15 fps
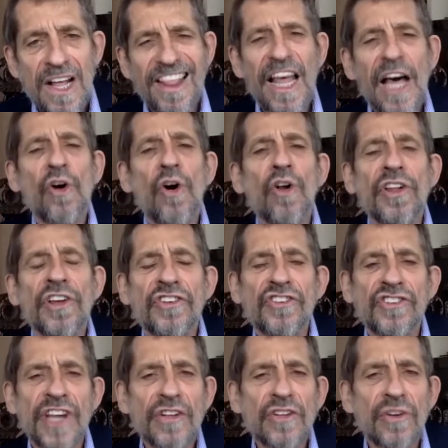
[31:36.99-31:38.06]
That all
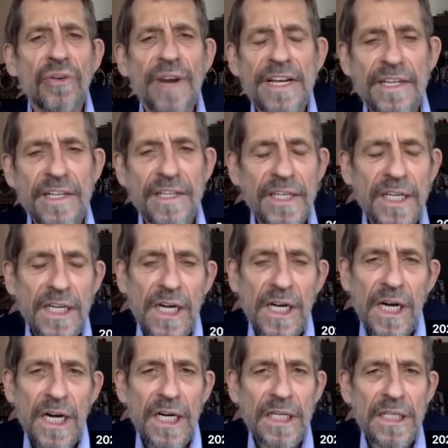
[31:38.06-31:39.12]
accelerated
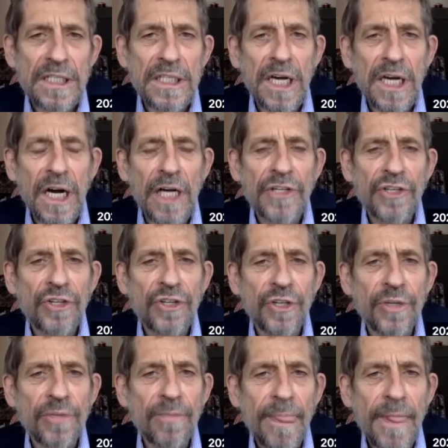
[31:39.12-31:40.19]
under